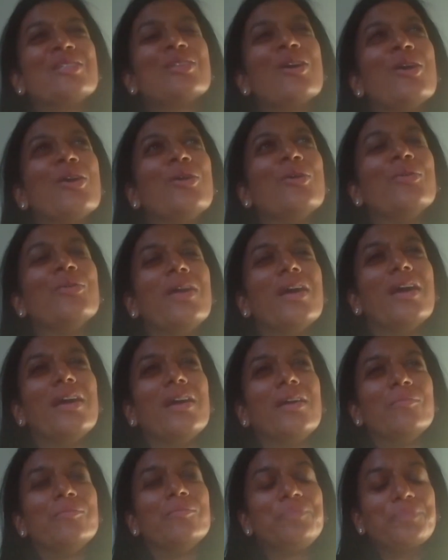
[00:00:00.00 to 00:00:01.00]
So
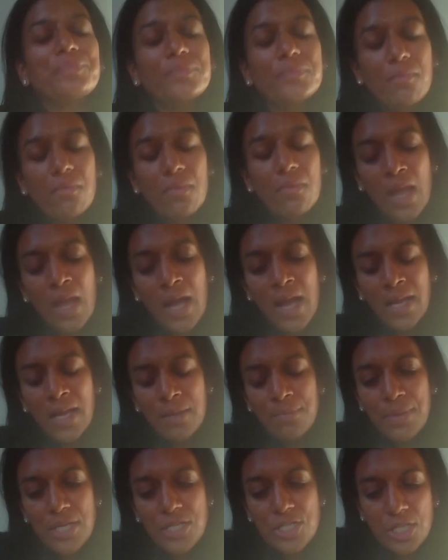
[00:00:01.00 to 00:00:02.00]
I had
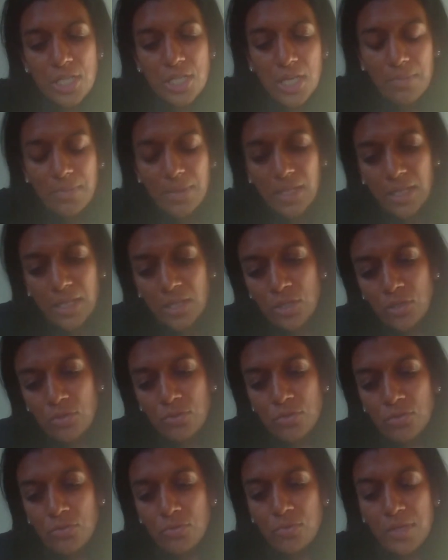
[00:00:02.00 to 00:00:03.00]
a patient come in
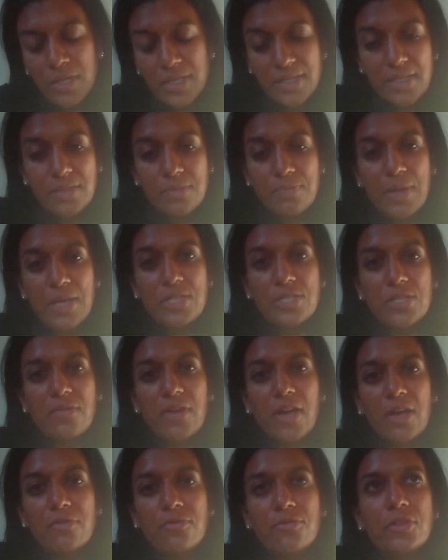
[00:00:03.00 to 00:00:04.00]
who is a patient
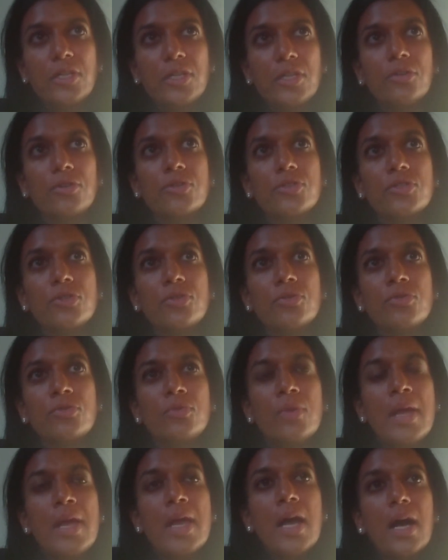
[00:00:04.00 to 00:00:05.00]
I've had for years
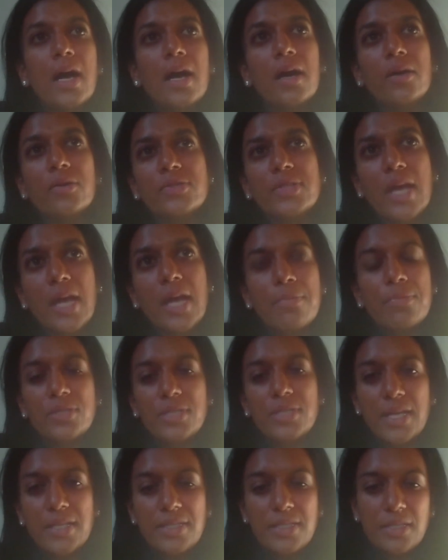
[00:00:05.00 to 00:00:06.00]
who was a
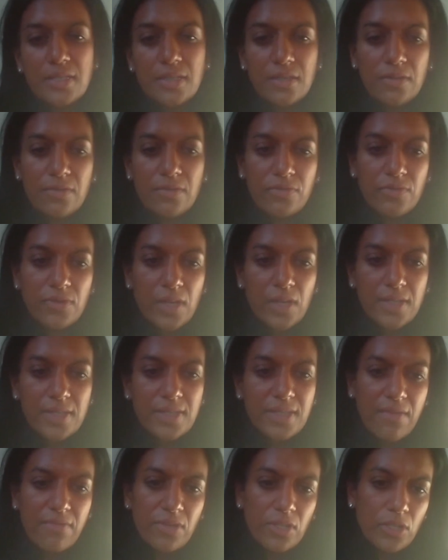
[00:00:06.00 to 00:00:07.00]
hypertensive
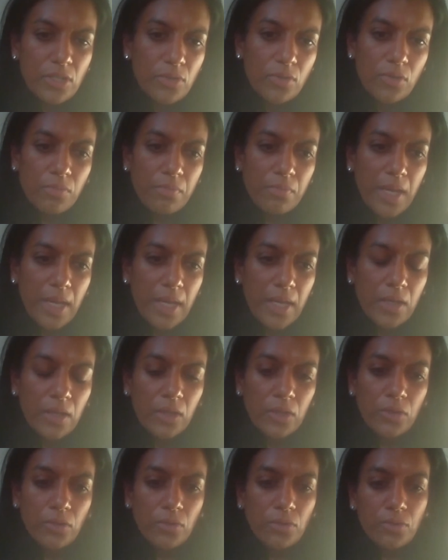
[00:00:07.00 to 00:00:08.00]
70-year-old
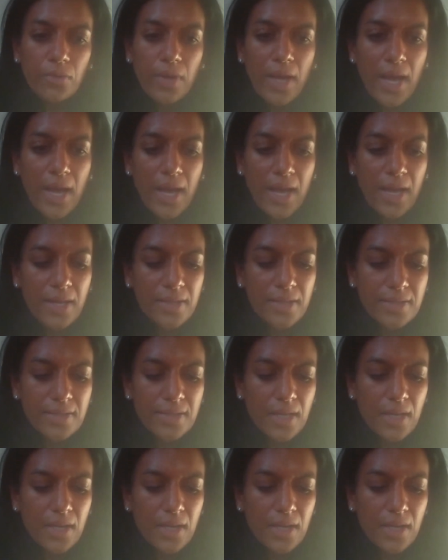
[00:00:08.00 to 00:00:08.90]
male who has